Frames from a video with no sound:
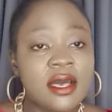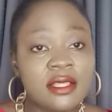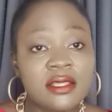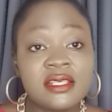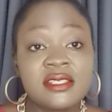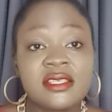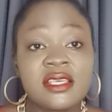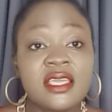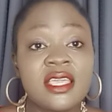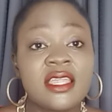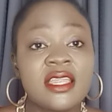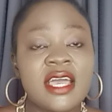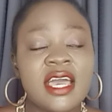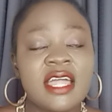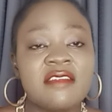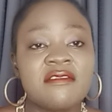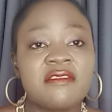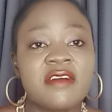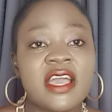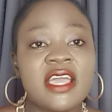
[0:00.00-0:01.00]
The second
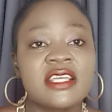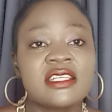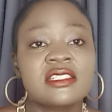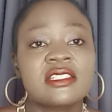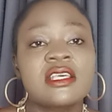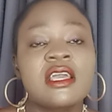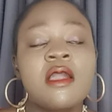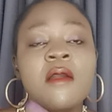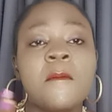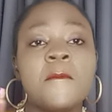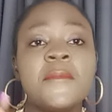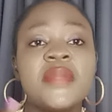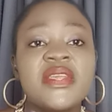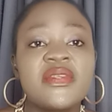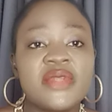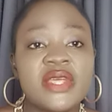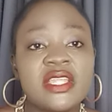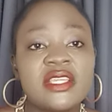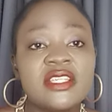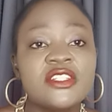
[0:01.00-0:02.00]
advice, be
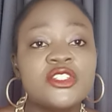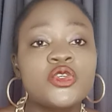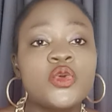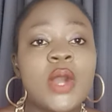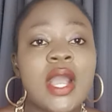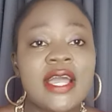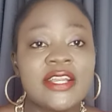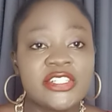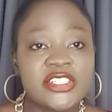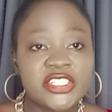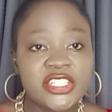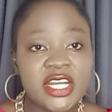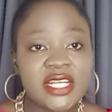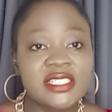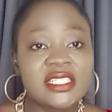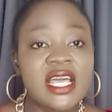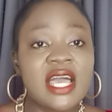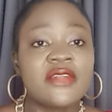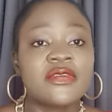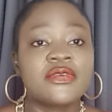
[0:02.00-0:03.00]
ready to
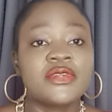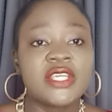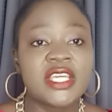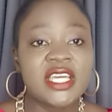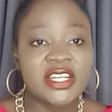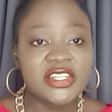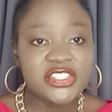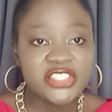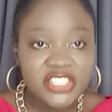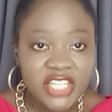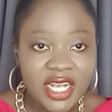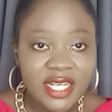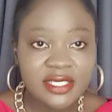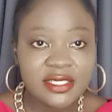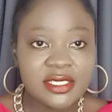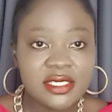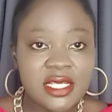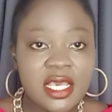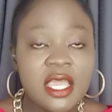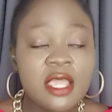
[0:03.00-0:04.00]
adjust and
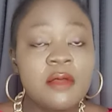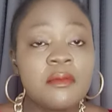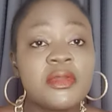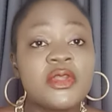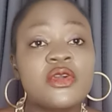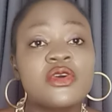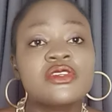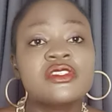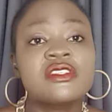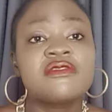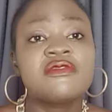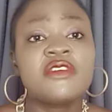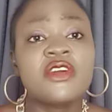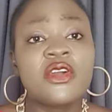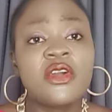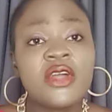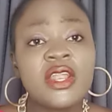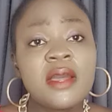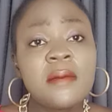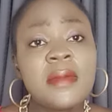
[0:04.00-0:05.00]
readjust. Because if you're
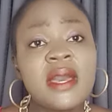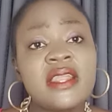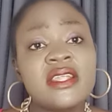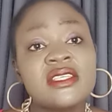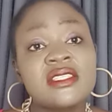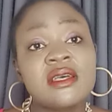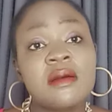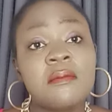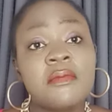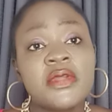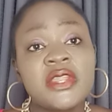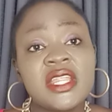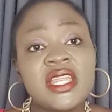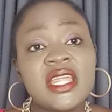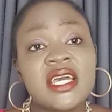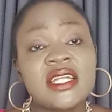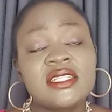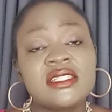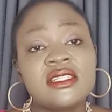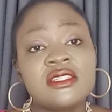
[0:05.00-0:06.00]
gonna marry somebody
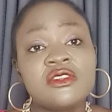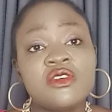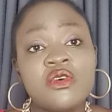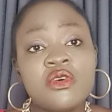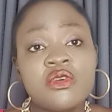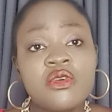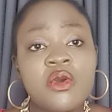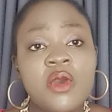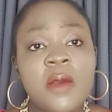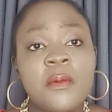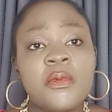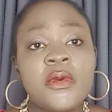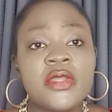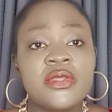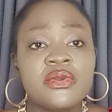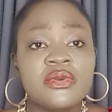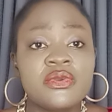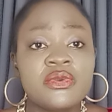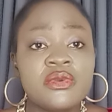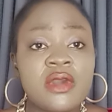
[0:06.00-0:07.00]
that did not grow up where
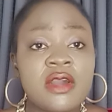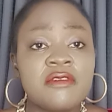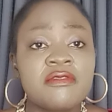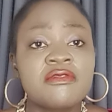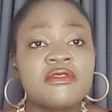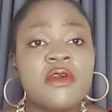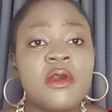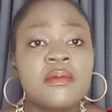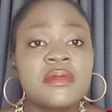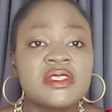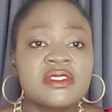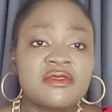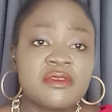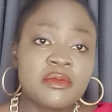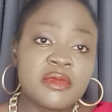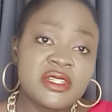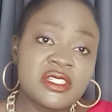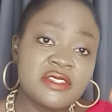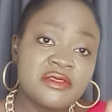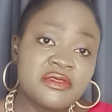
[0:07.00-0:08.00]
you grew up from, is
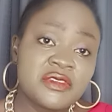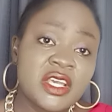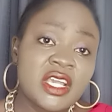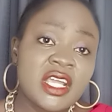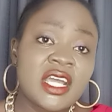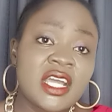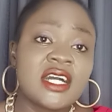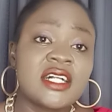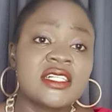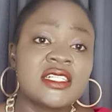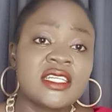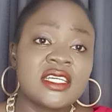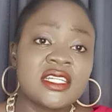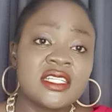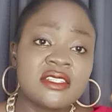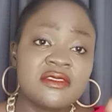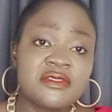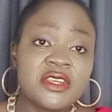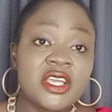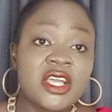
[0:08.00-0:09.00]
from a different culture, a
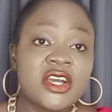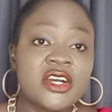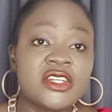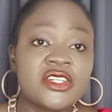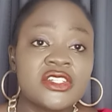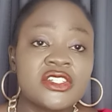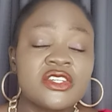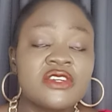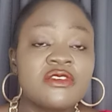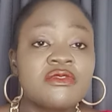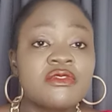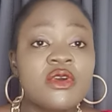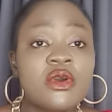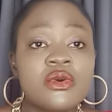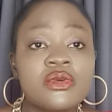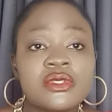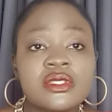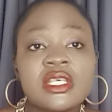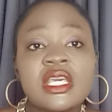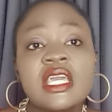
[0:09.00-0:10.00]
different country, of
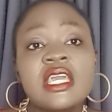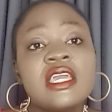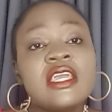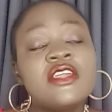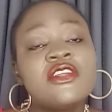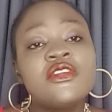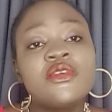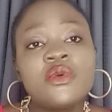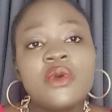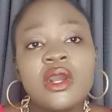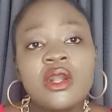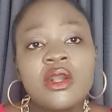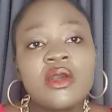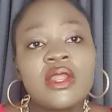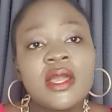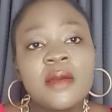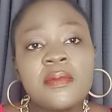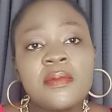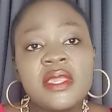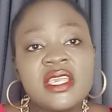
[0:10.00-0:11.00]
course, you are
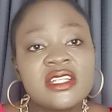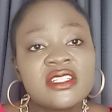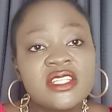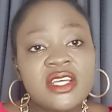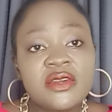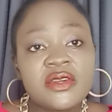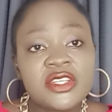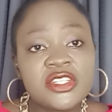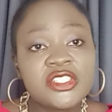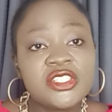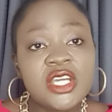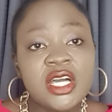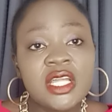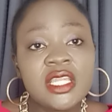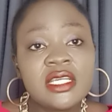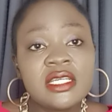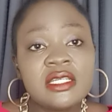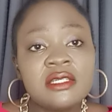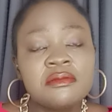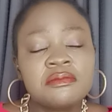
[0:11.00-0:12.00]
gonna be
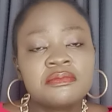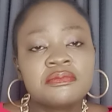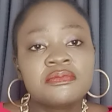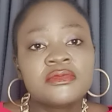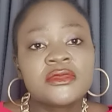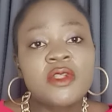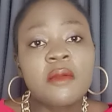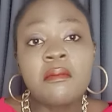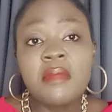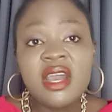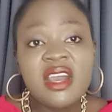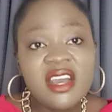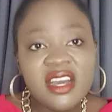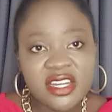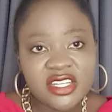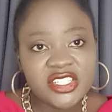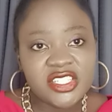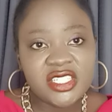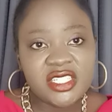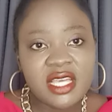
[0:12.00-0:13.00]
interracially
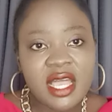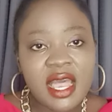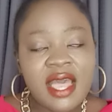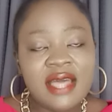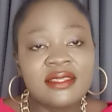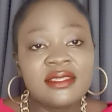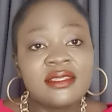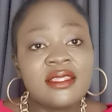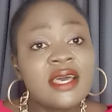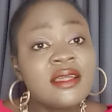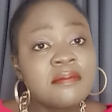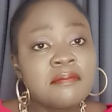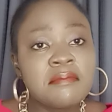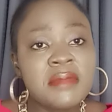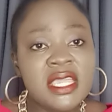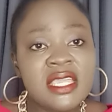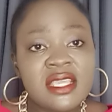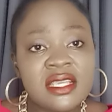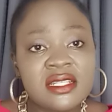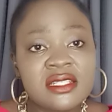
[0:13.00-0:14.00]
merged. And that
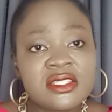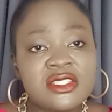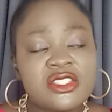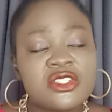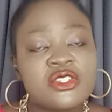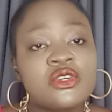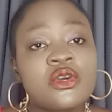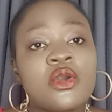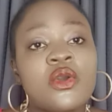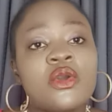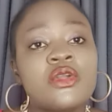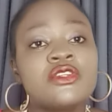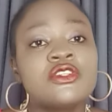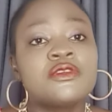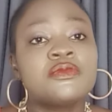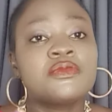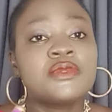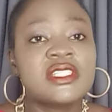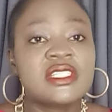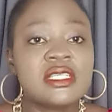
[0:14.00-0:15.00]
means you're going to
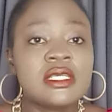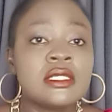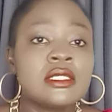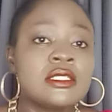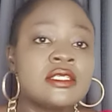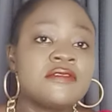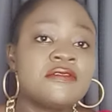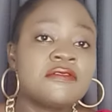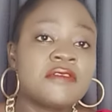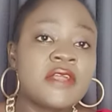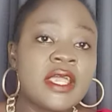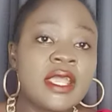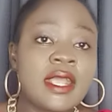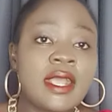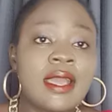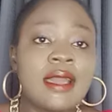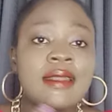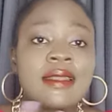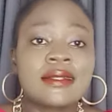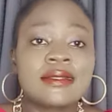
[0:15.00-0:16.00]
be seeing different
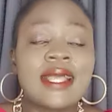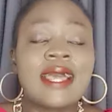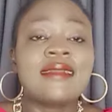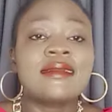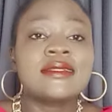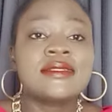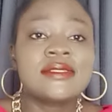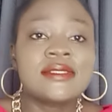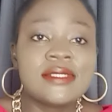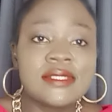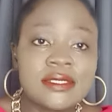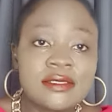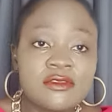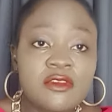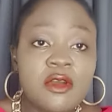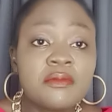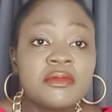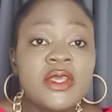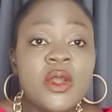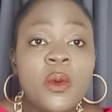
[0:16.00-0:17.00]
characteristics
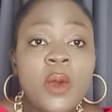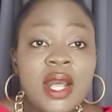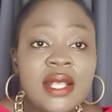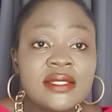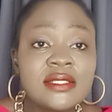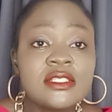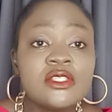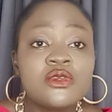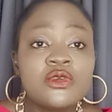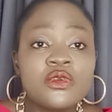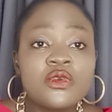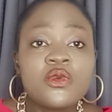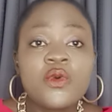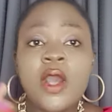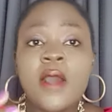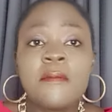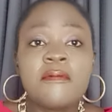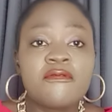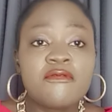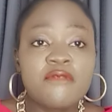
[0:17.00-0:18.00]
from the ones you grew
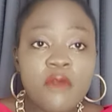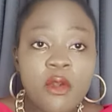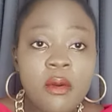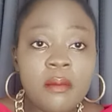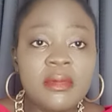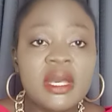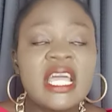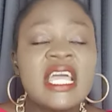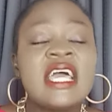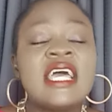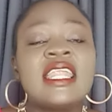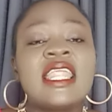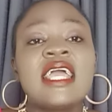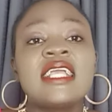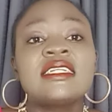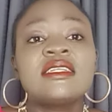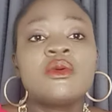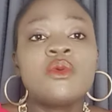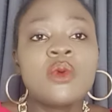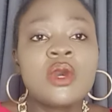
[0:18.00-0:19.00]
up from.
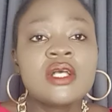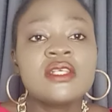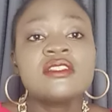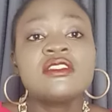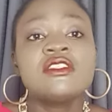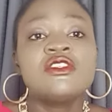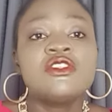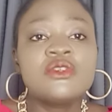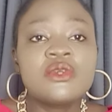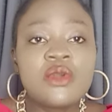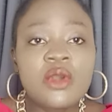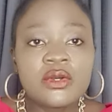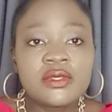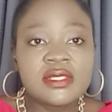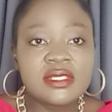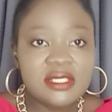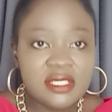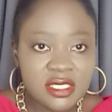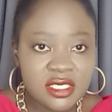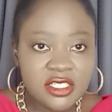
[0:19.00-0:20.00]
Like, the ones you
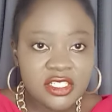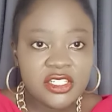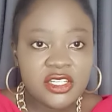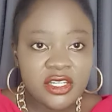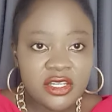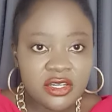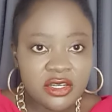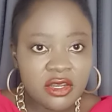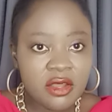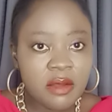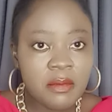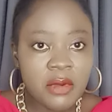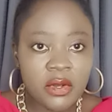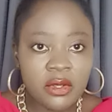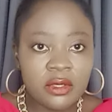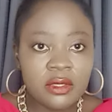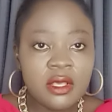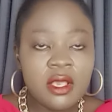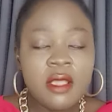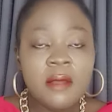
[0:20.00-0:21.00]
consider
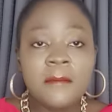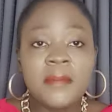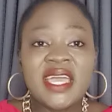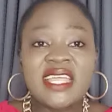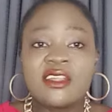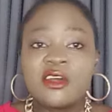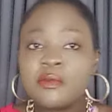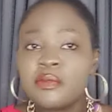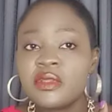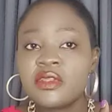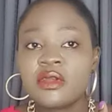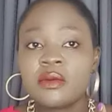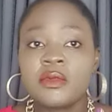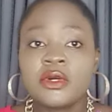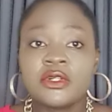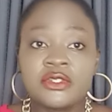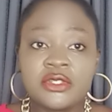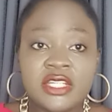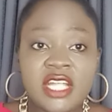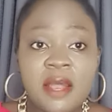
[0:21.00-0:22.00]
normal might not be
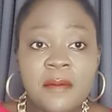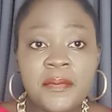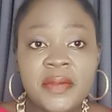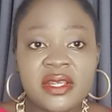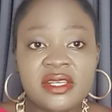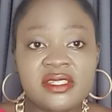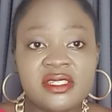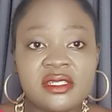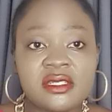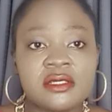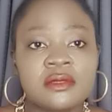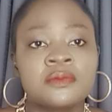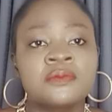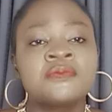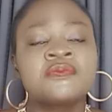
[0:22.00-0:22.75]
normal to that person.